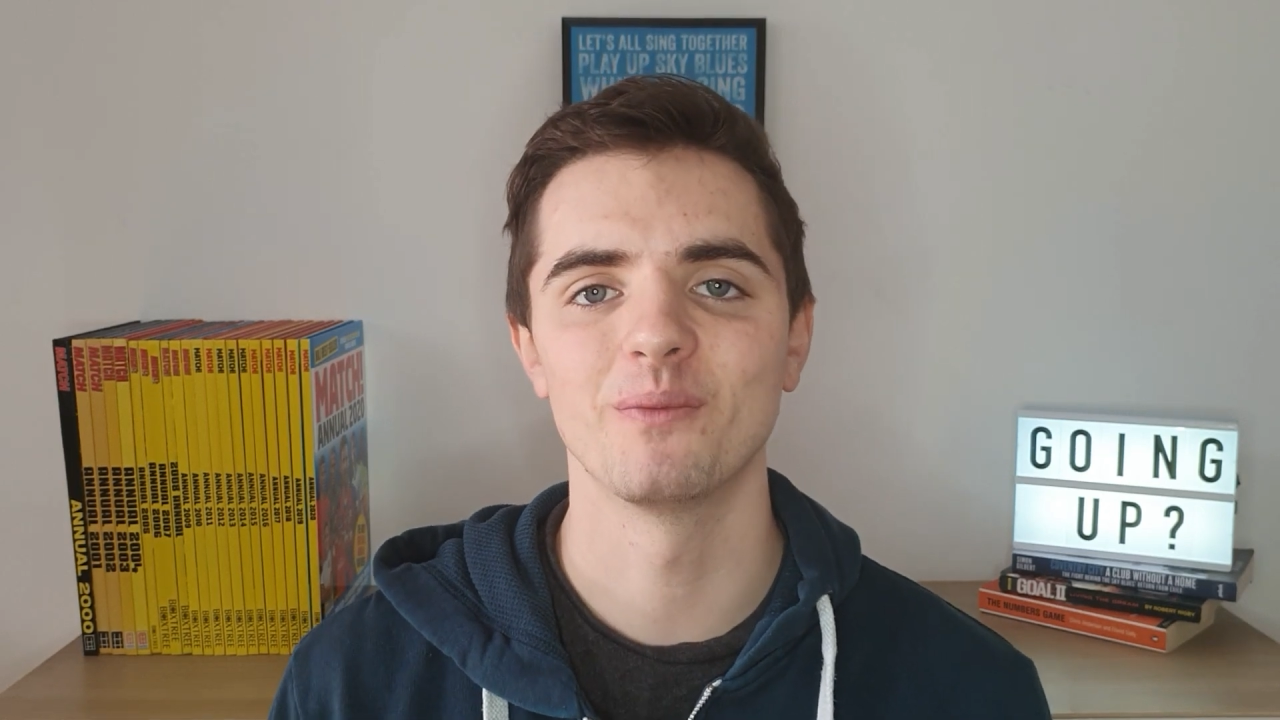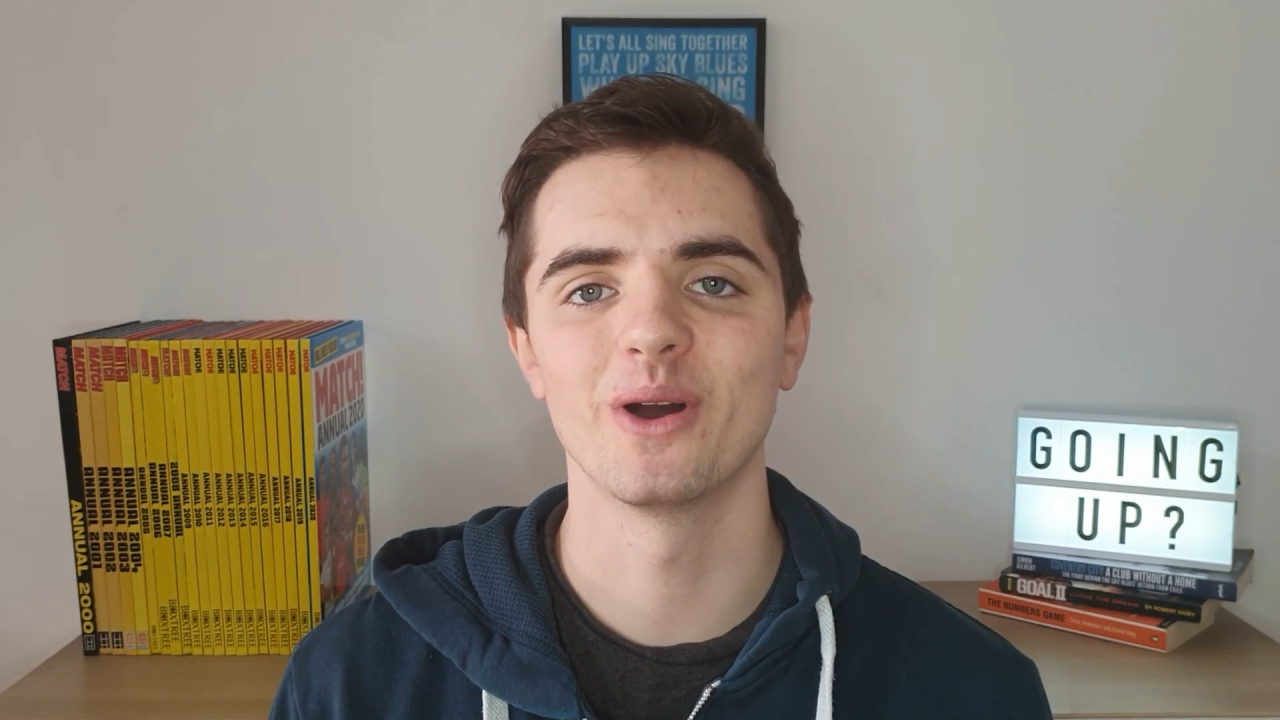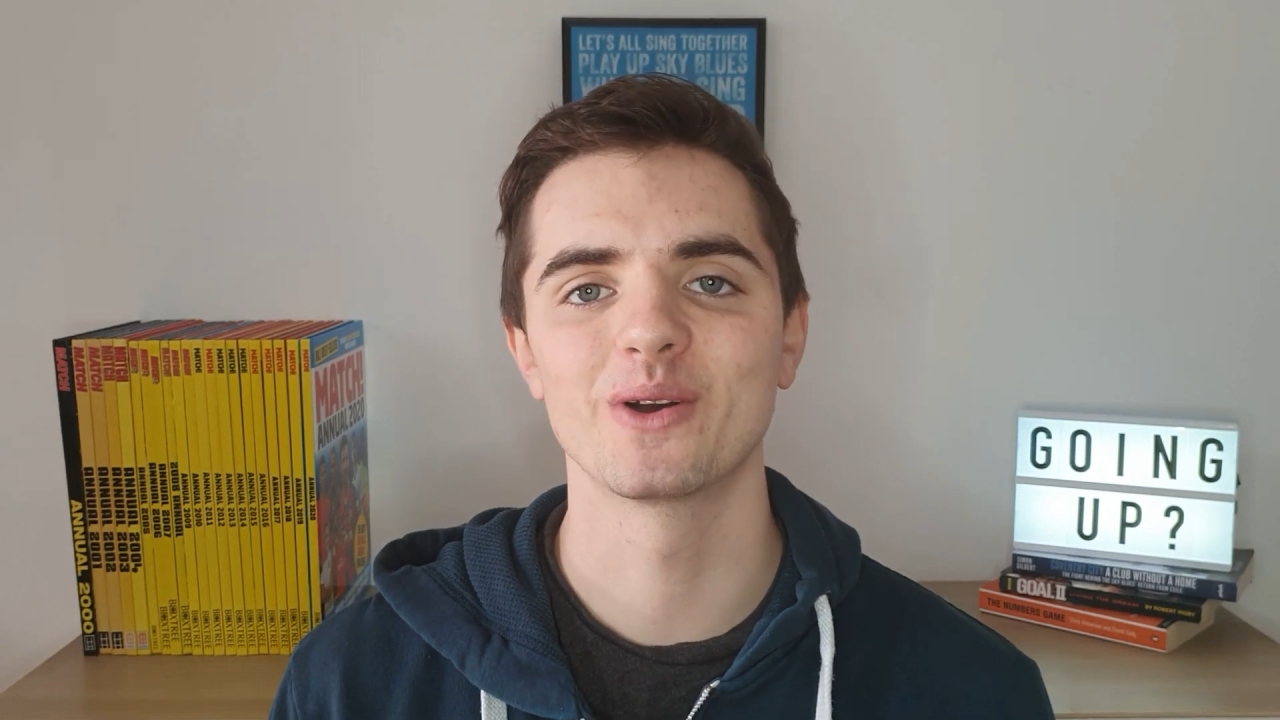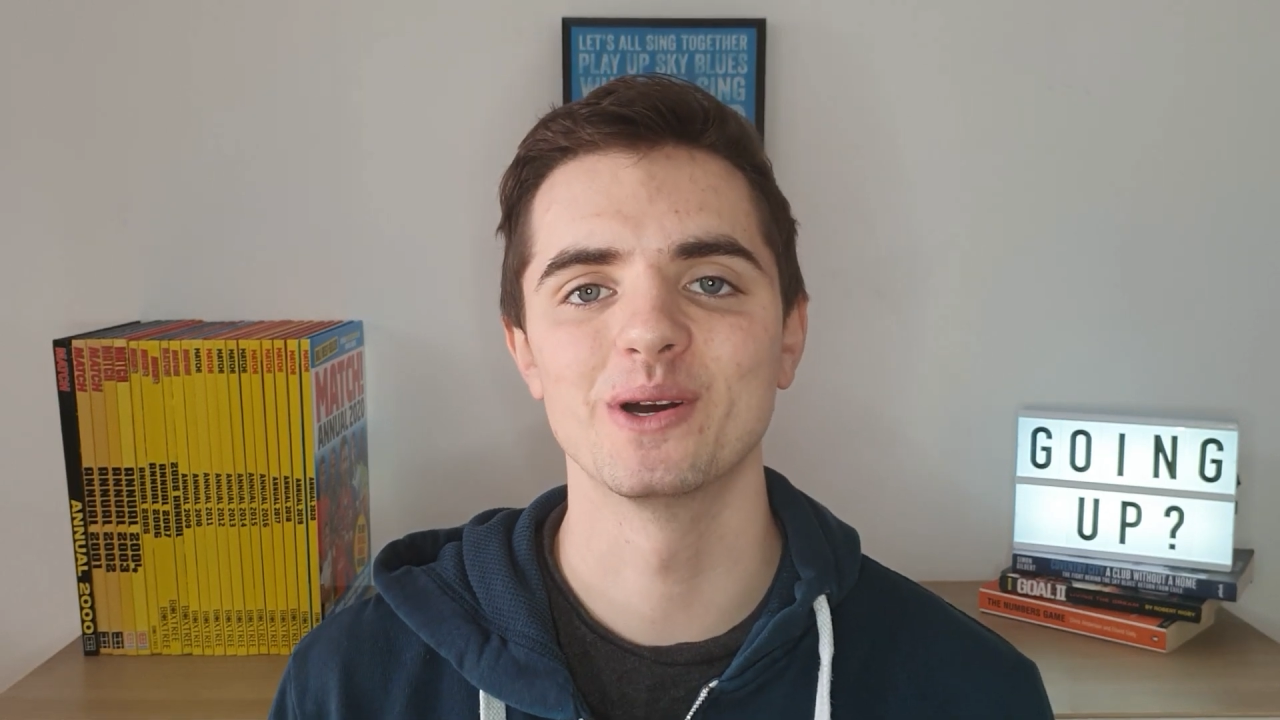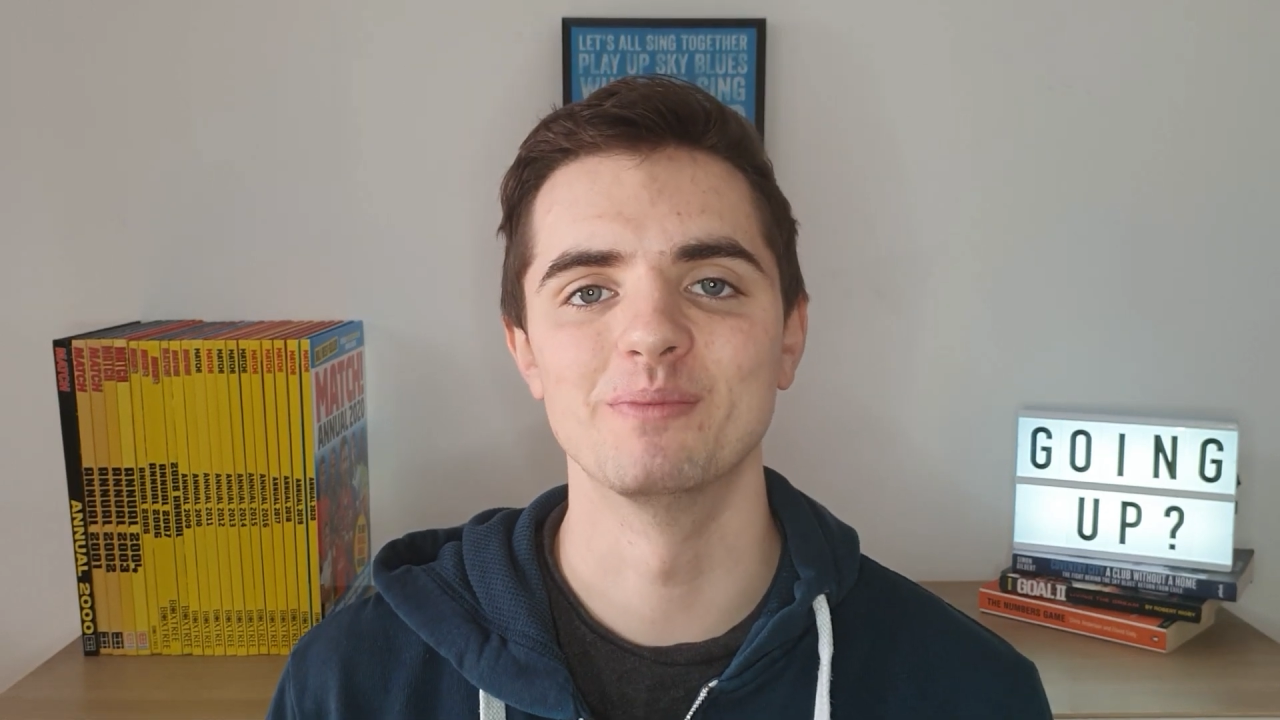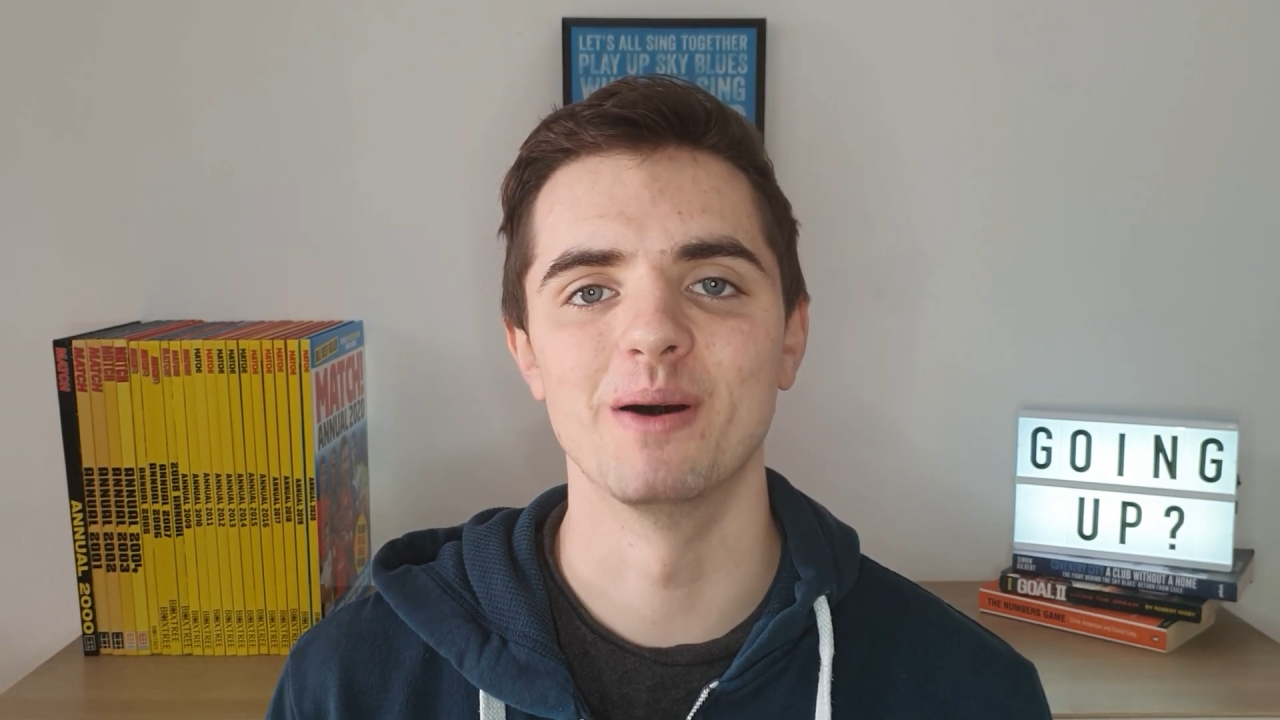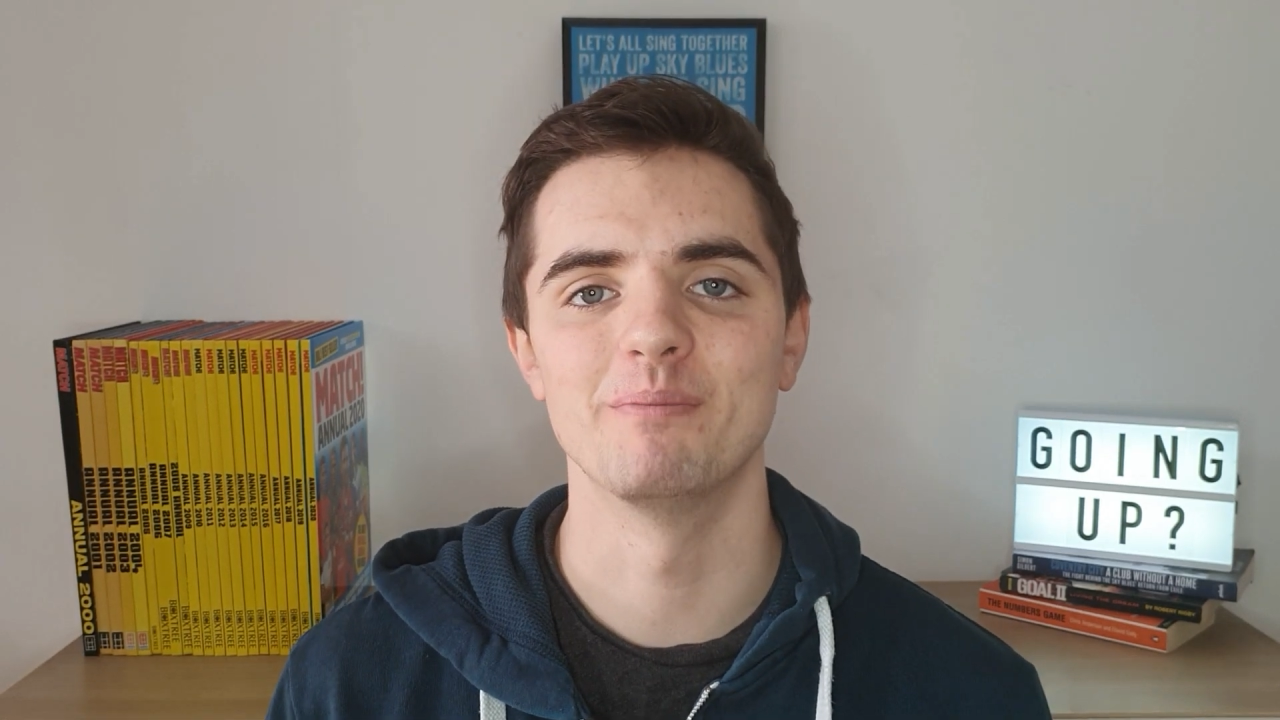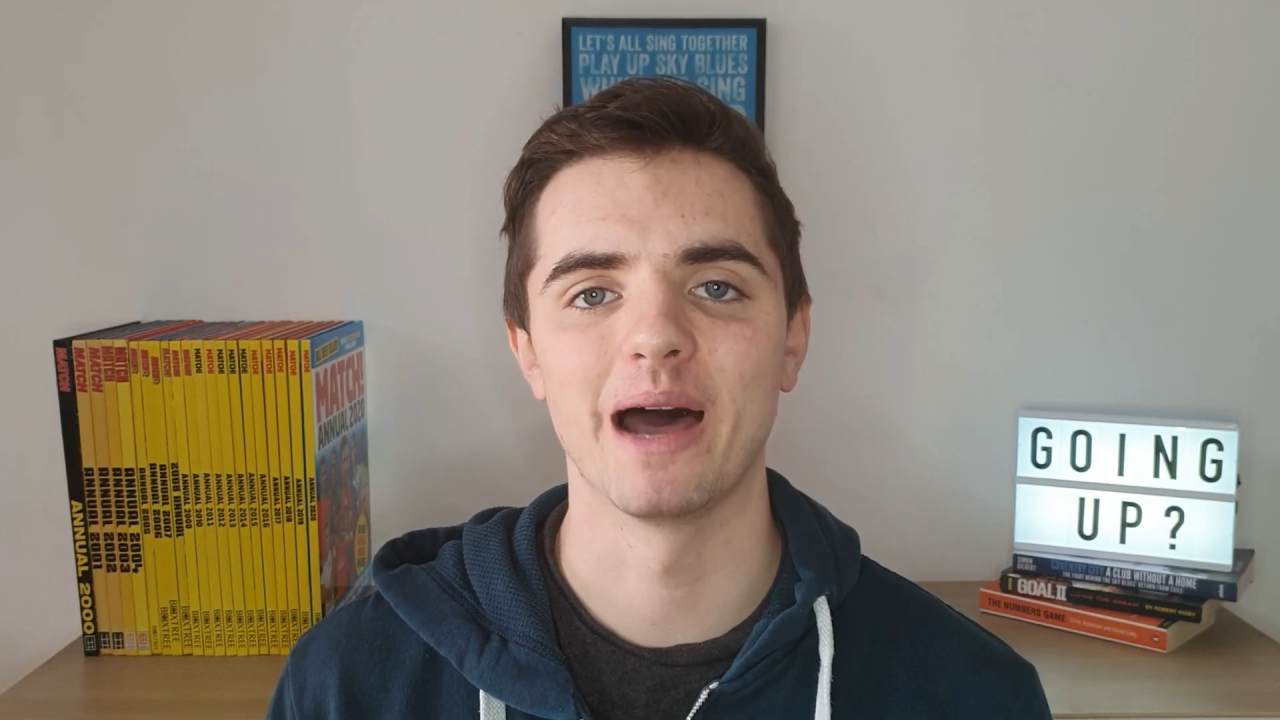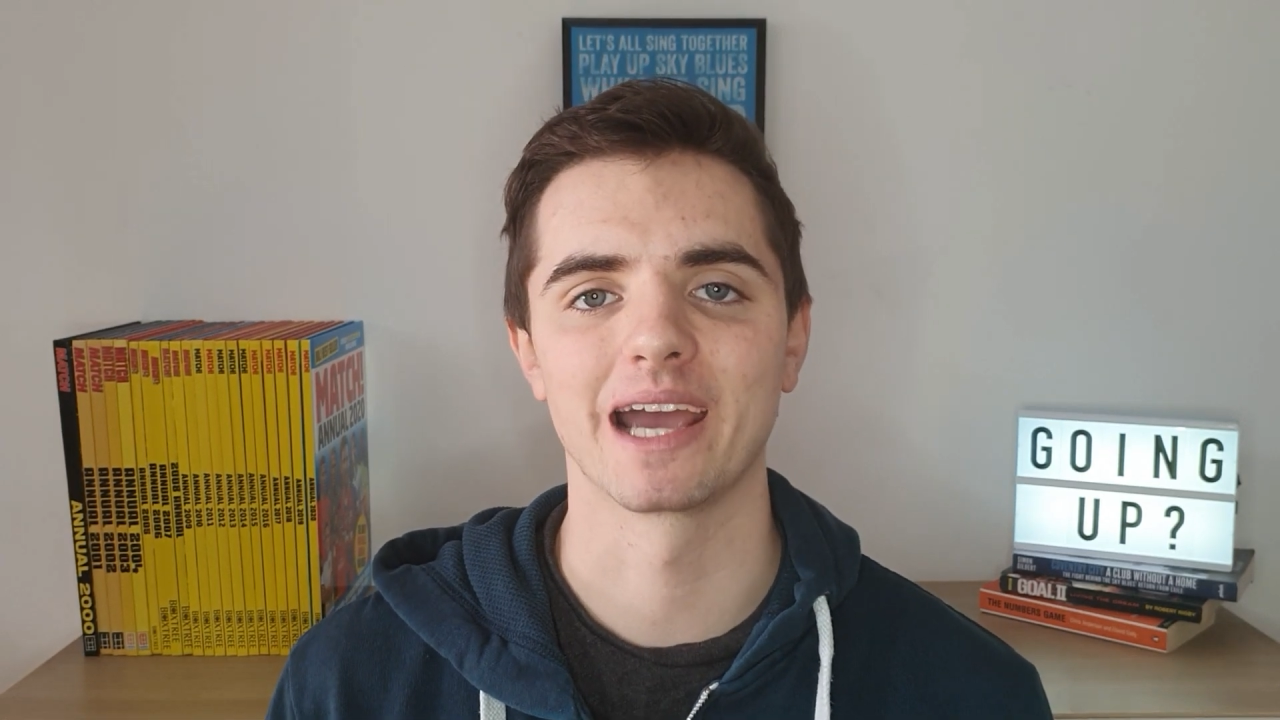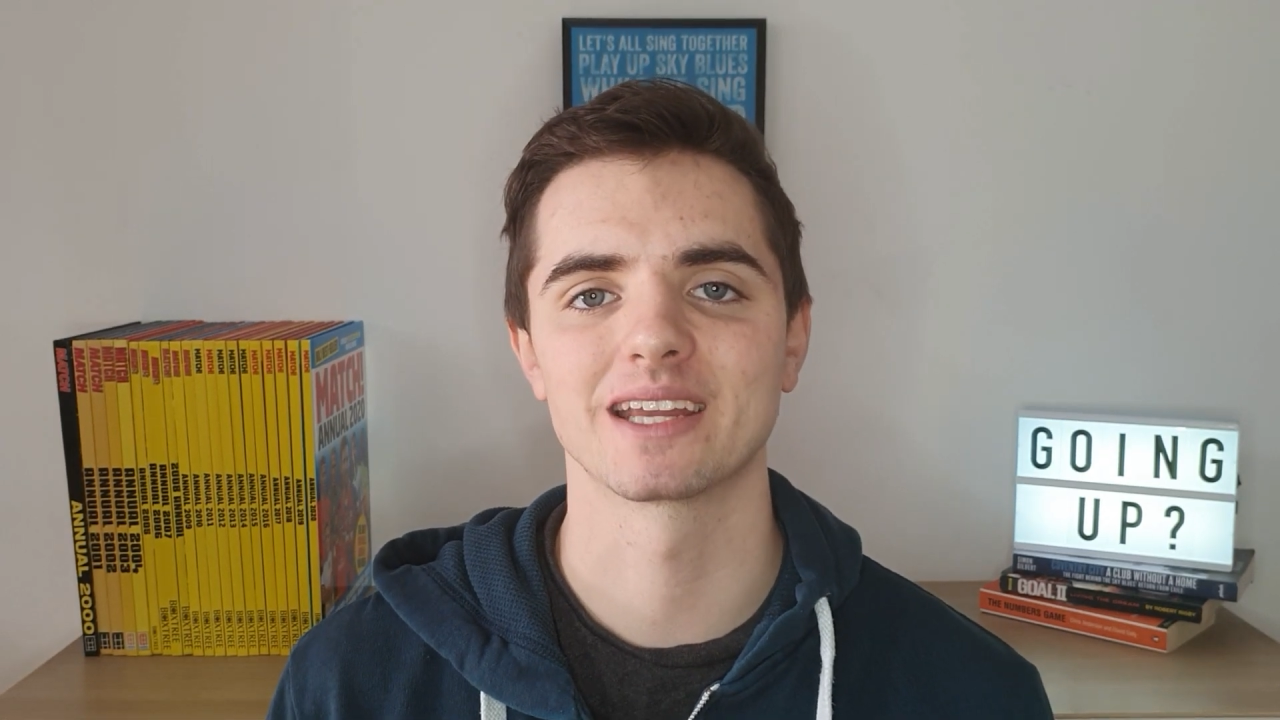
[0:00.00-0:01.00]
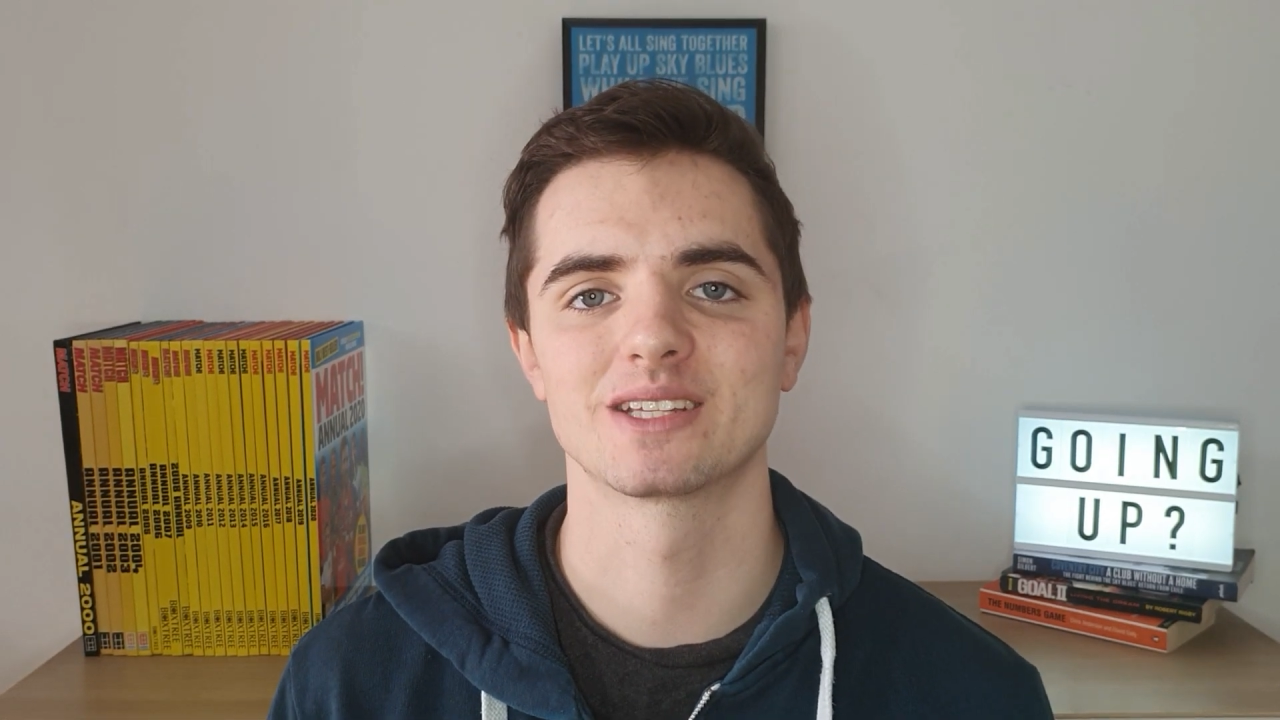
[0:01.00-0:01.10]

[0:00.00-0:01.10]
welcome back